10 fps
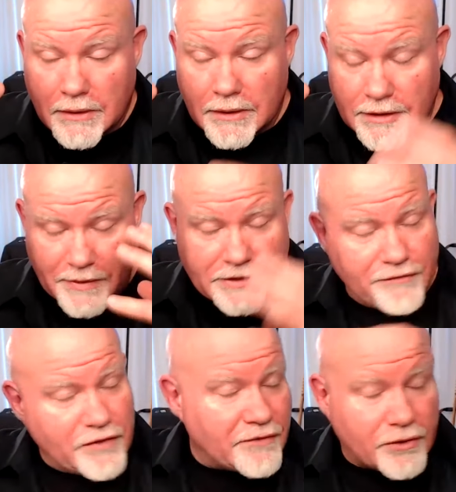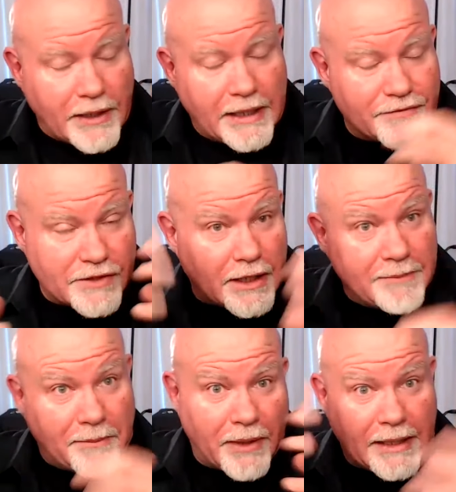especially if you have a creative side,
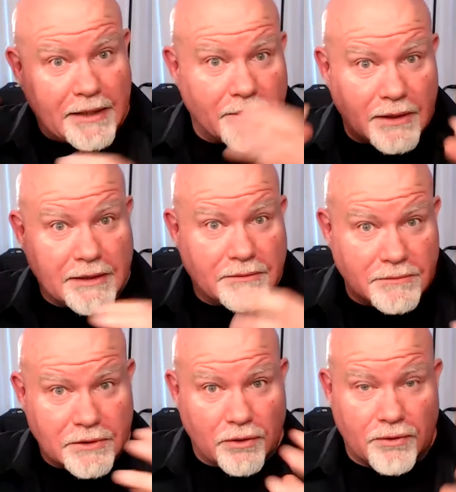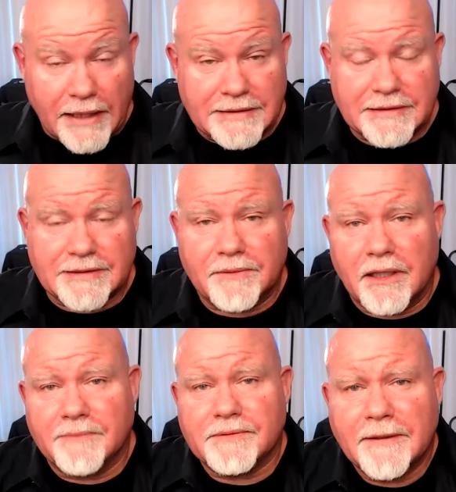my brain can really go crazy
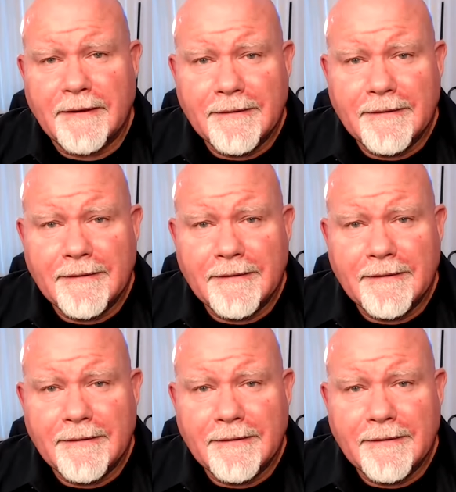sometimes.